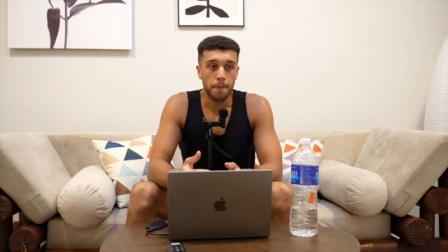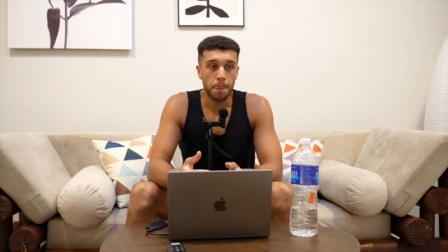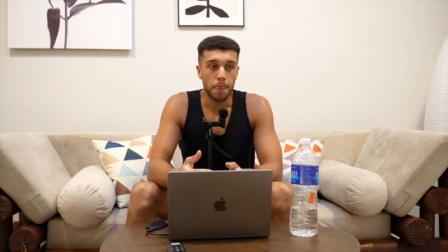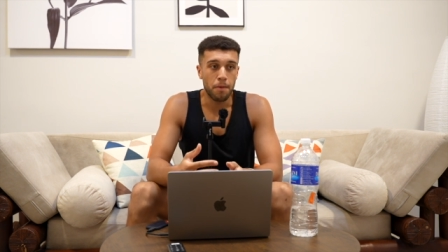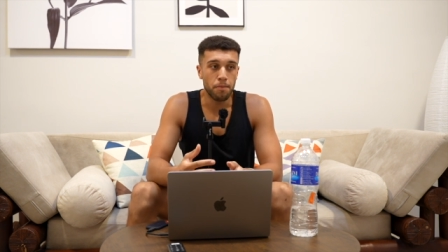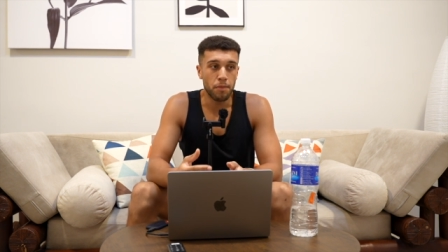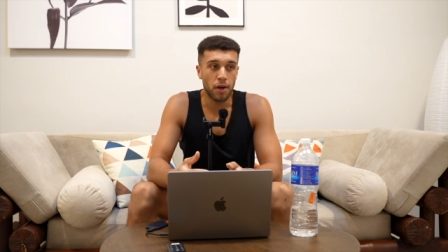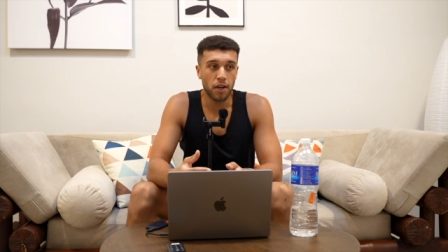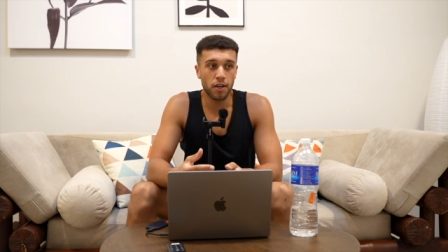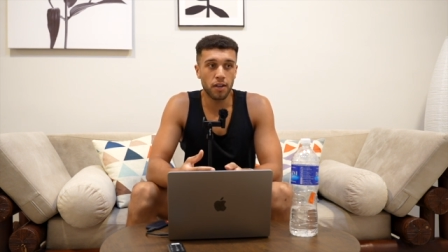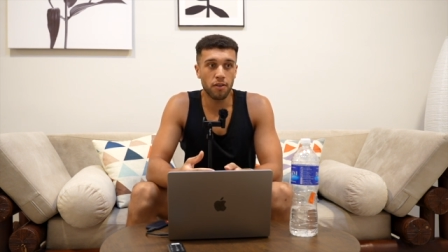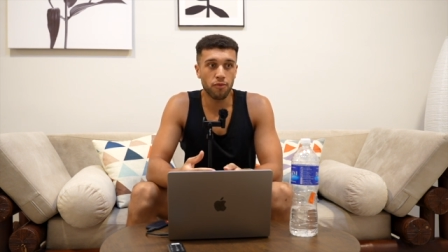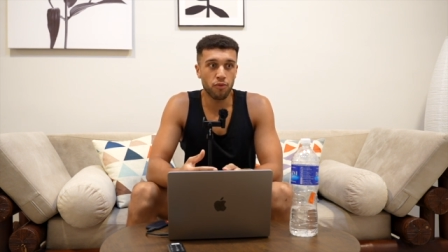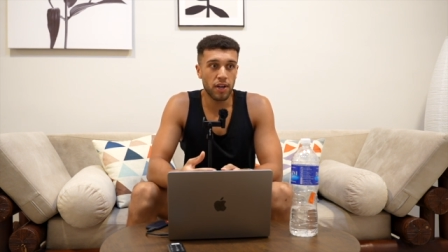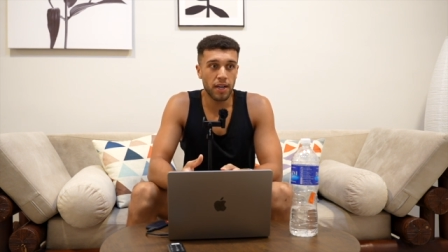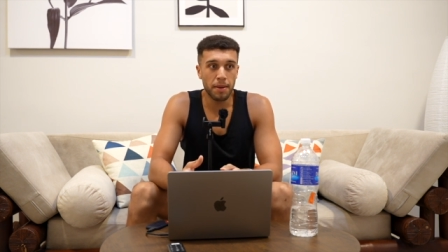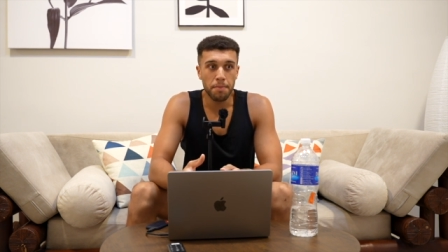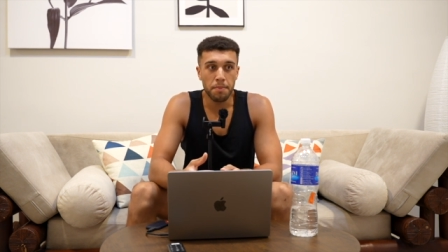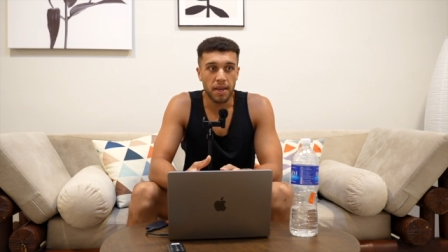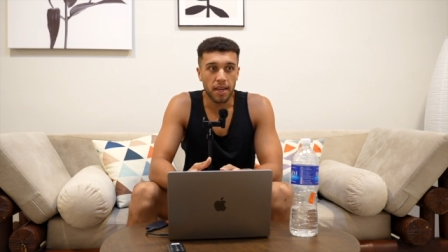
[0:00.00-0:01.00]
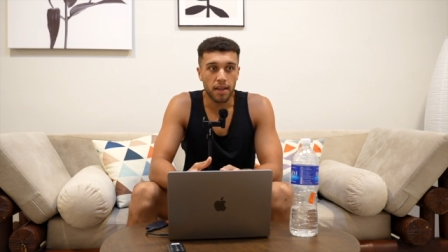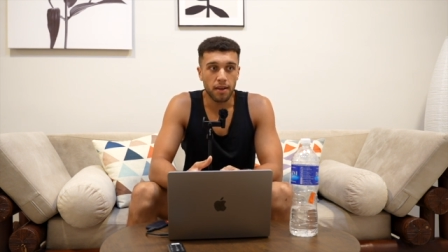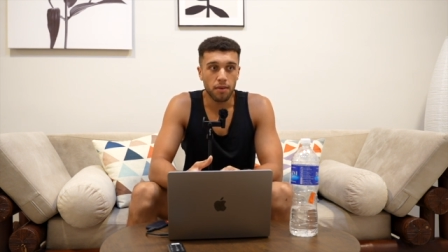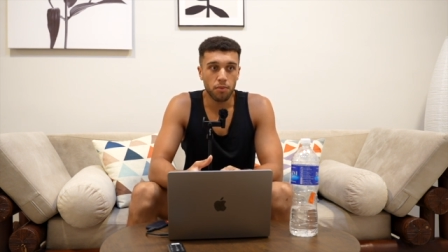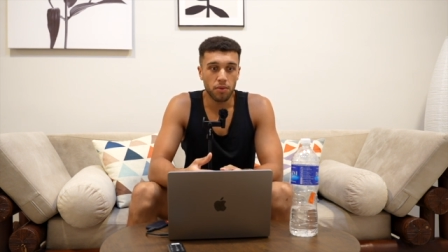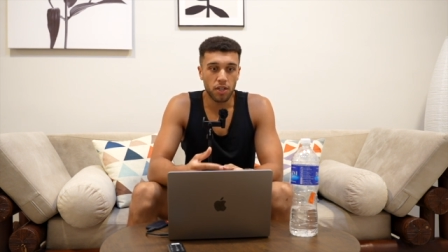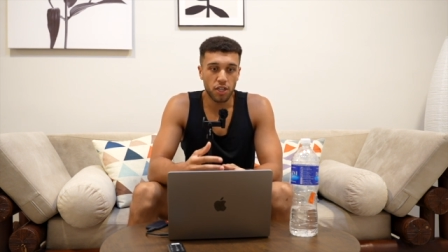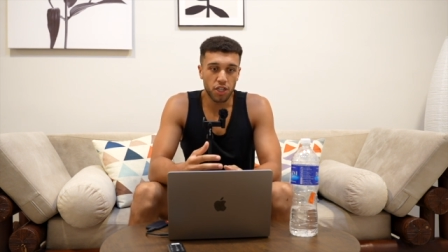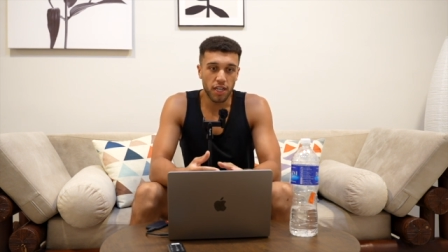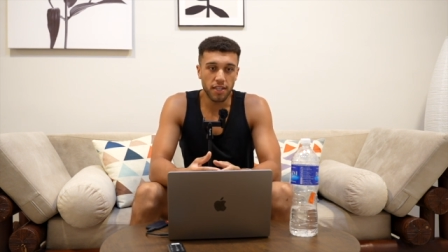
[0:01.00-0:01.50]
I'm not going to really
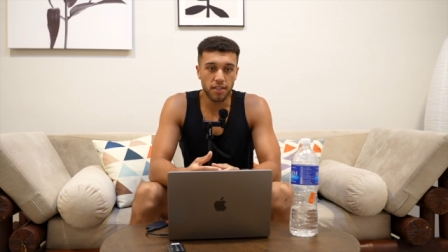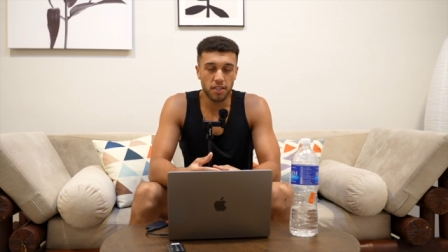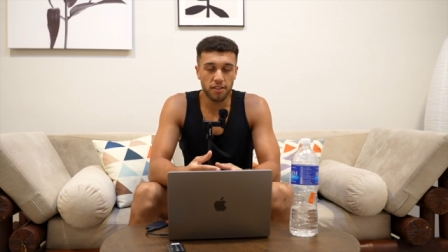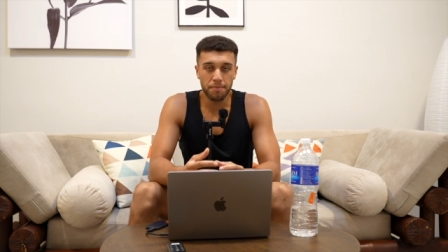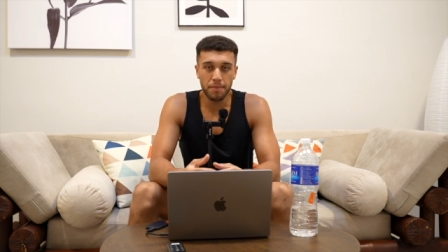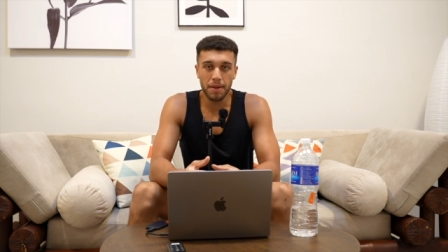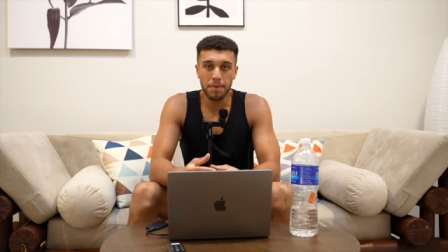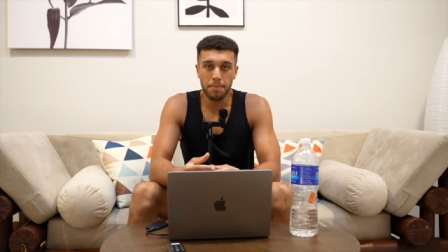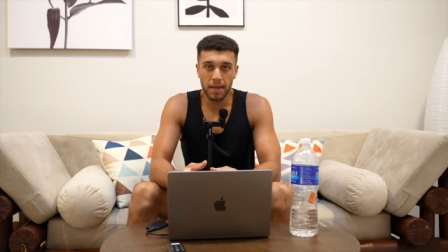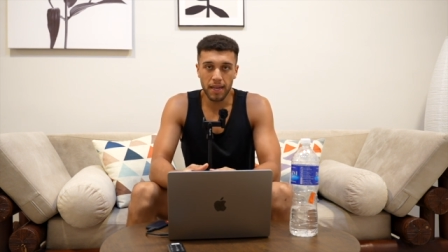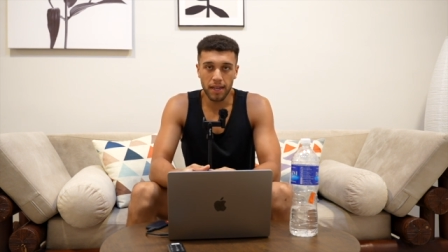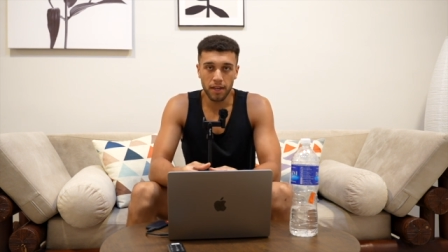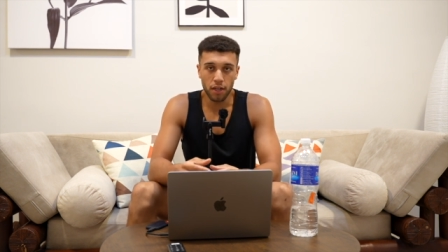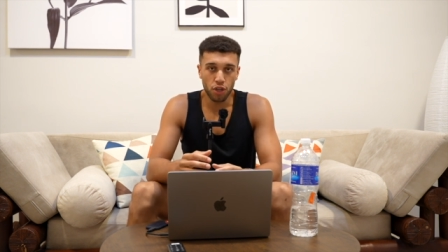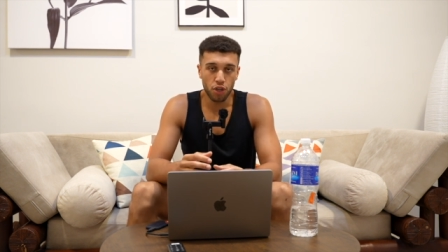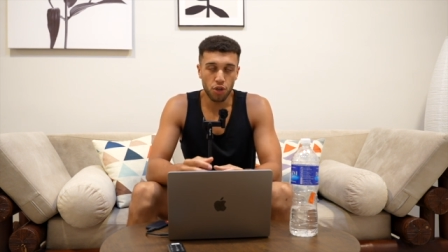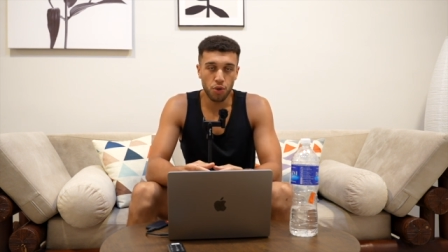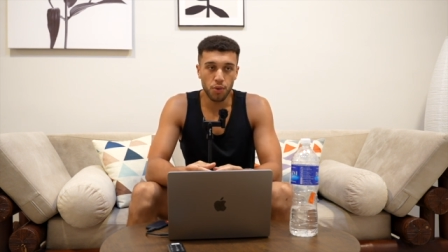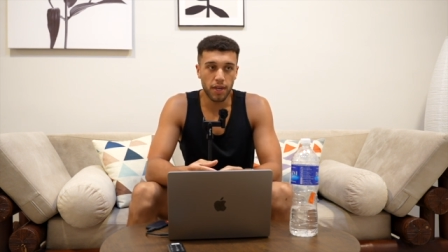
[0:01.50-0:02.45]
meet the chances of me meeting a